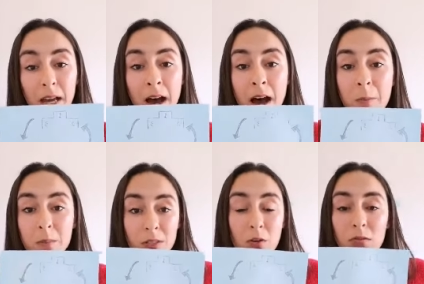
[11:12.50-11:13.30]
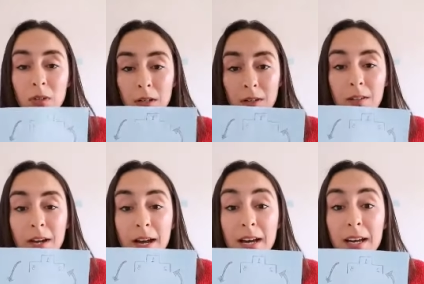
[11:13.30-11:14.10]
Um, so
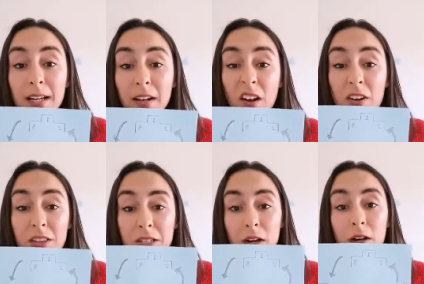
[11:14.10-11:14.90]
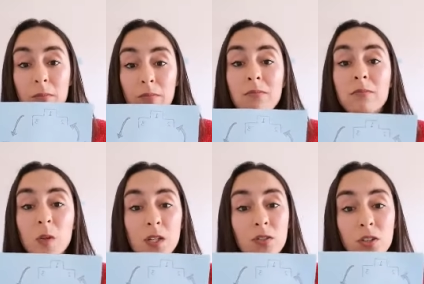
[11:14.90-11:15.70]
uh, a lot of the time,
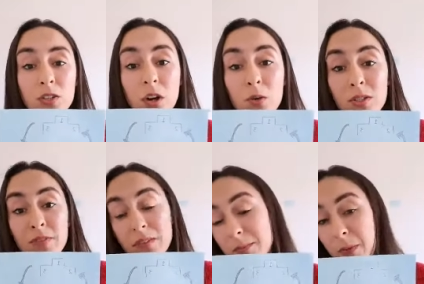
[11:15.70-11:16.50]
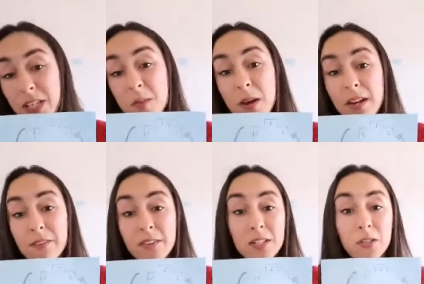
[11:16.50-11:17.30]
research shows if you participate
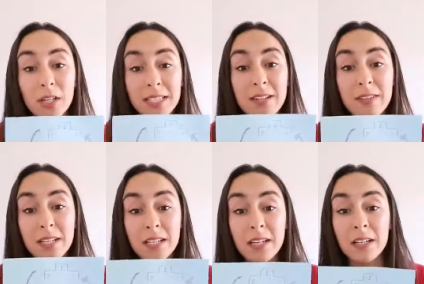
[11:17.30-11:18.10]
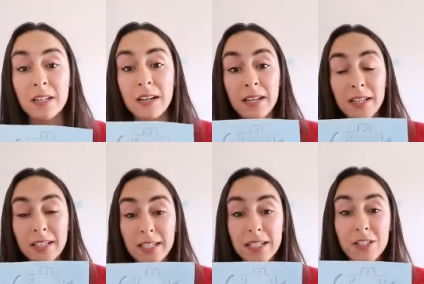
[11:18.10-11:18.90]
in physical activity,
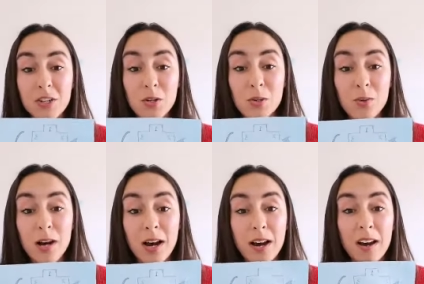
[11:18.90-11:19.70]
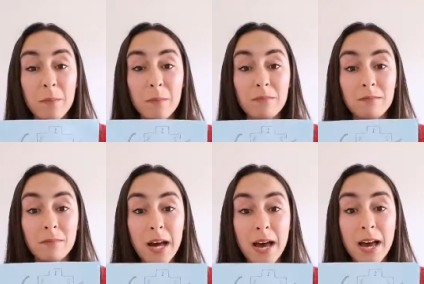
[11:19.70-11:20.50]
it leads to um,
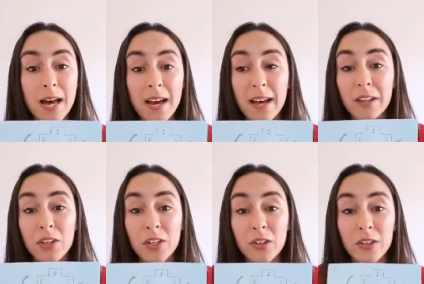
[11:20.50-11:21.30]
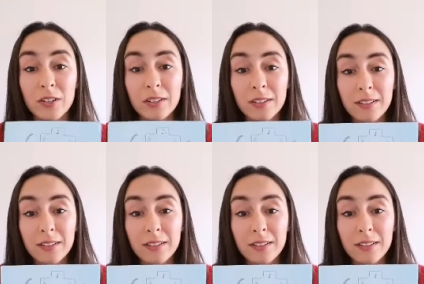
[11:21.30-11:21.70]
a healthier